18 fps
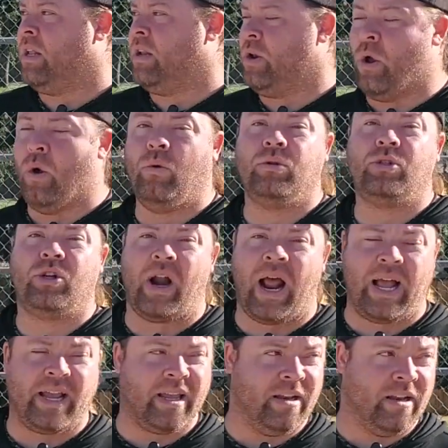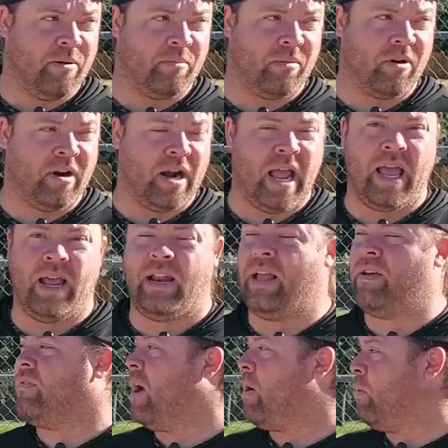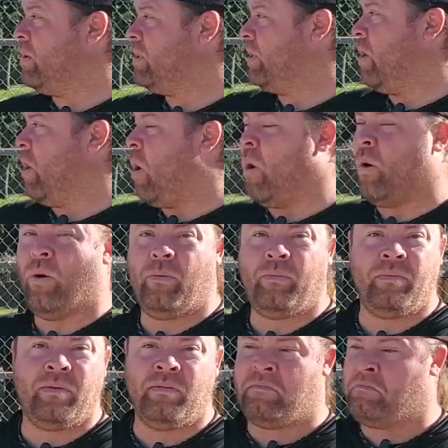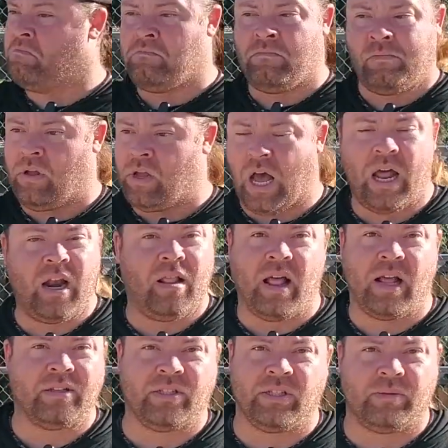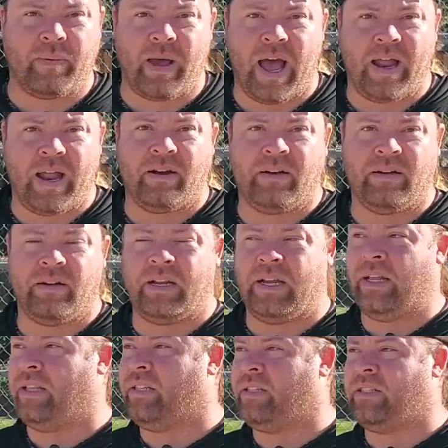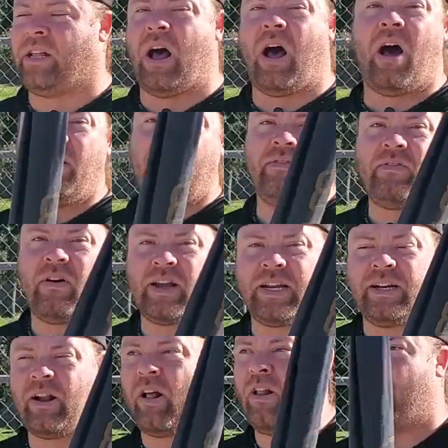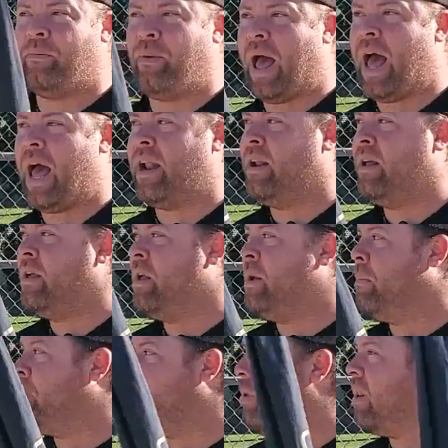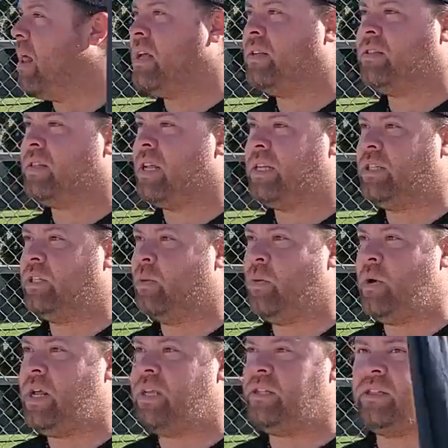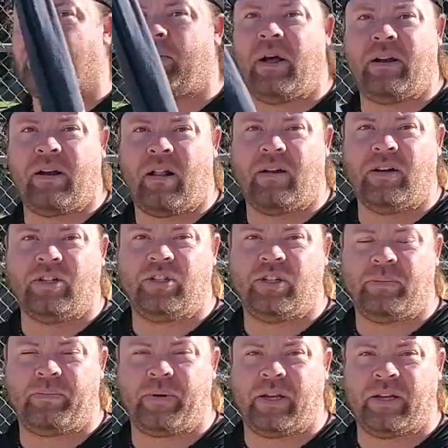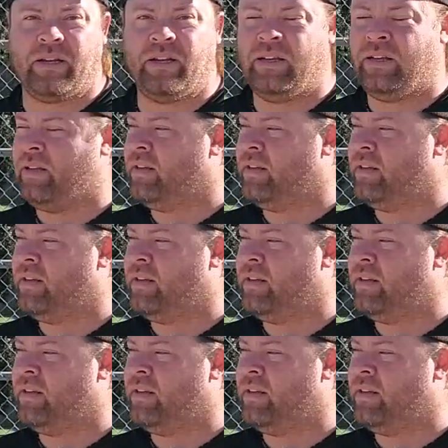no tracking number, and if I wasn't home, I'd have lost this bat. And this is $100 bat plus like 20 some odd shipping.